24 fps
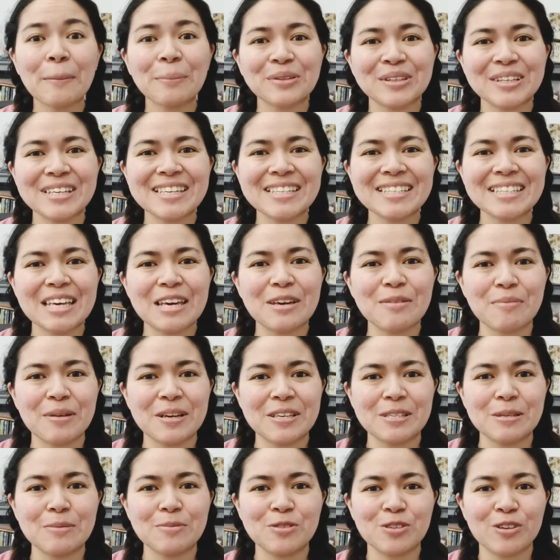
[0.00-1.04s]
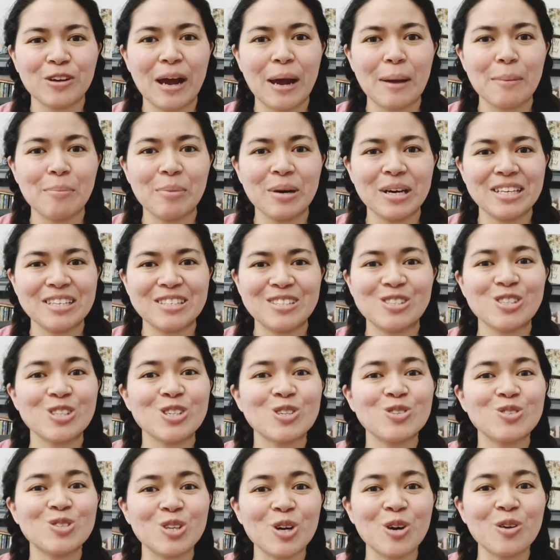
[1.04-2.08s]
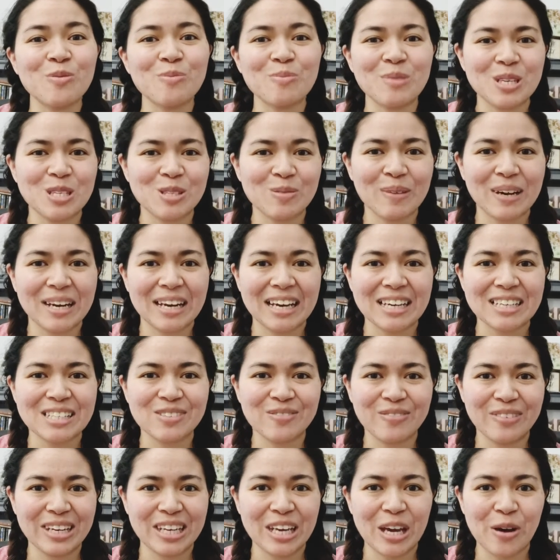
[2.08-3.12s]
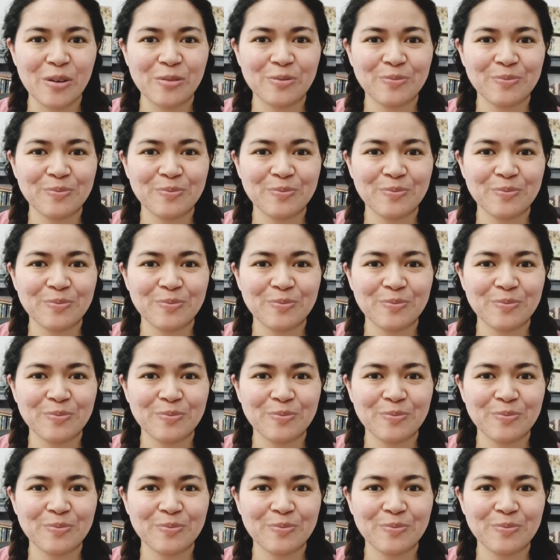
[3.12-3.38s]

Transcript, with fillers: please hit my subscribe button so you don't miss my next video.